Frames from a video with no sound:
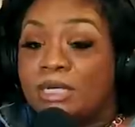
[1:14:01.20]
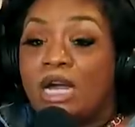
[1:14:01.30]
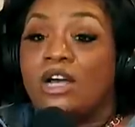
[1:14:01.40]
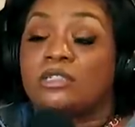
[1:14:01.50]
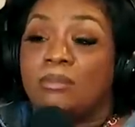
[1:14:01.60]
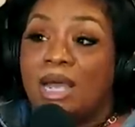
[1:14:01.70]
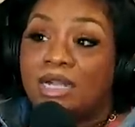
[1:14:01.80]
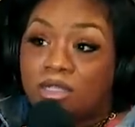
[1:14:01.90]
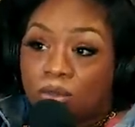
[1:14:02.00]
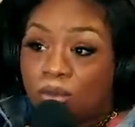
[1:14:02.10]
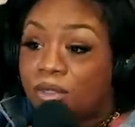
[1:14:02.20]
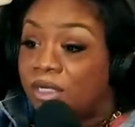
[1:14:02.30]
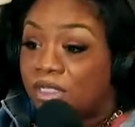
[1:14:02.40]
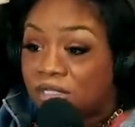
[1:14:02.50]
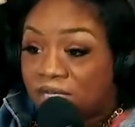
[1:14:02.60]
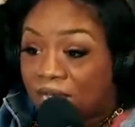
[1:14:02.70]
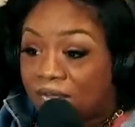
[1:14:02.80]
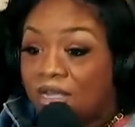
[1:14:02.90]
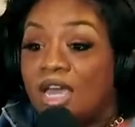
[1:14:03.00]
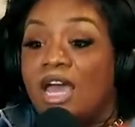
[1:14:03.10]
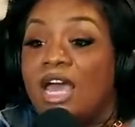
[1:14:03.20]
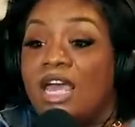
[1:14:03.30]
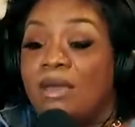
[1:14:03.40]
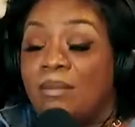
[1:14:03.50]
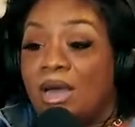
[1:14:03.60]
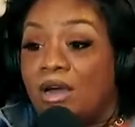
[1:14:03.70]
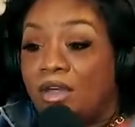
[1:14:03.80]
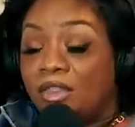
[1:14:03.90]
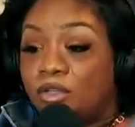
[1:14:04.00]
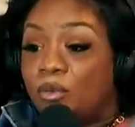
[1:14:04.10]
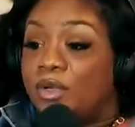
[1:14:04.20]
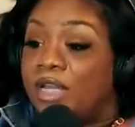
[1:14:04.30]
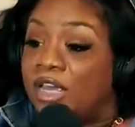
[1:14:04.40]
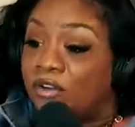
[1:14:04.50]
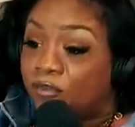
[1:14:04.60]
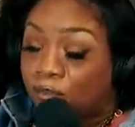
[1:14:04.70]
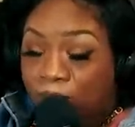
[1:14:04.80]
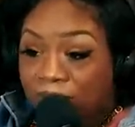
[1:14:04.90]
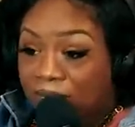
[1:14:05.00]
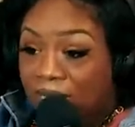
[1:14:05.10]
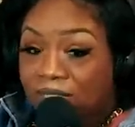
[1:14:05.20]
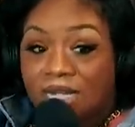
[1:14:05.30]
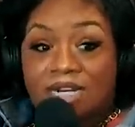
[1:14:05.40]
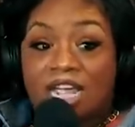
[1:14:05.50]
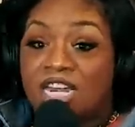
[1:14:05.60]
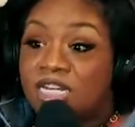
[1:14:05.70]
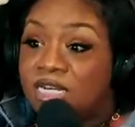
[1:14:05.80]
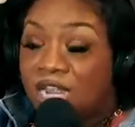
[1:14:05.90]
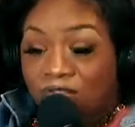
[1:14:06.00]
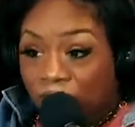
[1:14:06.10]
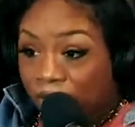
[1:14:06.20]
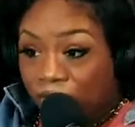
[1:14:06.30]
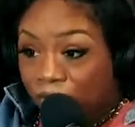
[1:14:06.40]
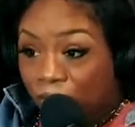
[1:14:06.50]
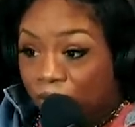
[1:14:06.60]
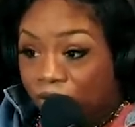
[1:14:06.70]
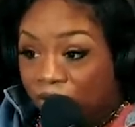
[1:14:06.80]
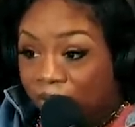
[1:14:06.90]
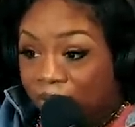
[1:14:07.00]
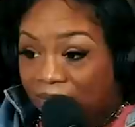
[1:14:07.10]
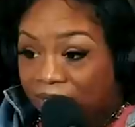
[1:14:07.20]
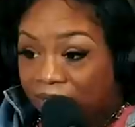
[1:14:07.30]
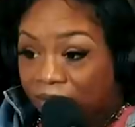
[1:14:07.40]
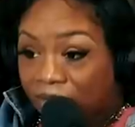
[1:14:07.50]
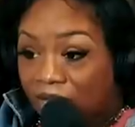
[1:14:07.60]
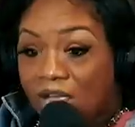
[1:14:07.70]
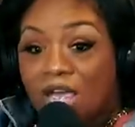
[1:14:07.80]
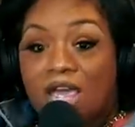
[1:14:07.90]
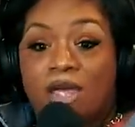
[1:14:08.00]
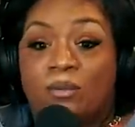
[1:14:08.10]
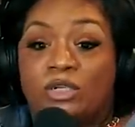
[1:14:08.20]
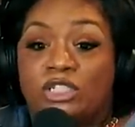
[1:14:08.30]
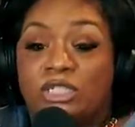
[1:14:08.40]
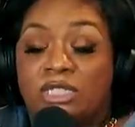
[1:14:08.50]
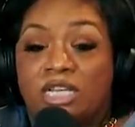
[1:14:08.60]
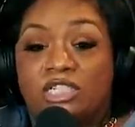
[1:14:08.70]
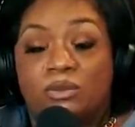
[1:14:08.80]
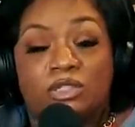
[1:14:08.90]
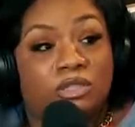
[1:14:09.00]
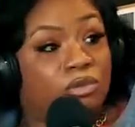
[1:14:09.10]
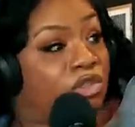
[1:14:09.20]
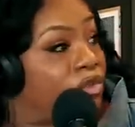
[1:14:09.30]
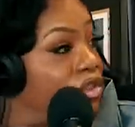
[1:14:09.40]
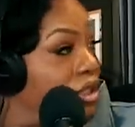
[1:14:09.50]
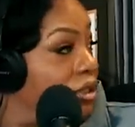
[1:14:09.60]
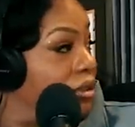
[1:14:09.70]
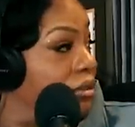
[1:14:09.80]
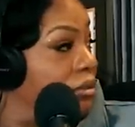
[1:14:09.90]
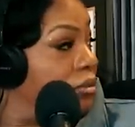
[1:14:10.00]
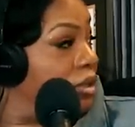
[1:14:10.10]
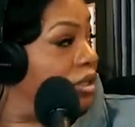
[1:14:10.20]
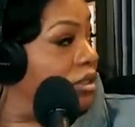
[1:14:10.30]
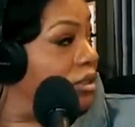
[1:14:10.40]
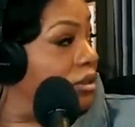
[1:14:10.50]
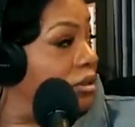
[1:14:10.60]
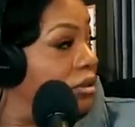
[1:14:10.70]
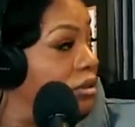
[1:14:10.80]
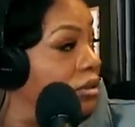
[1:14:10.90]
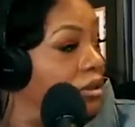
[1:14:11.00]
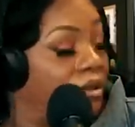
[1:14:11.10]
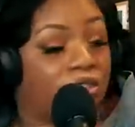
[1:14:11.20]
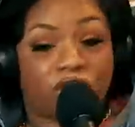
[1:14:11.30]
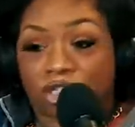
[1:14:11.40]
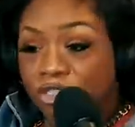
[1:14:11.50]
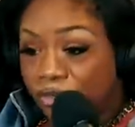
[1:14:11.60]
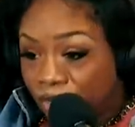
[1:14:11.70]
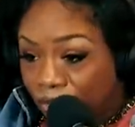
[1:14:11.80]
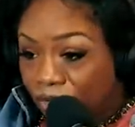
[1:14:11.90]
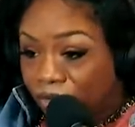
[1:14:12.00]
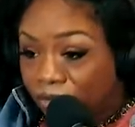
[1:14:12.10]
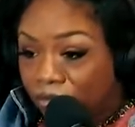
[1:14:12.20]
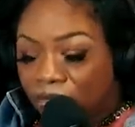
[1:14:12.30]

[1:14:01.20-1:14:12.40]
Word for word: because my daughter is gay and my other daughter had a friend like that. And I had never heard of the word non binary. Mm-hmm. And when she said she was neutral gender, what is it? Gender, gender neuter. neuter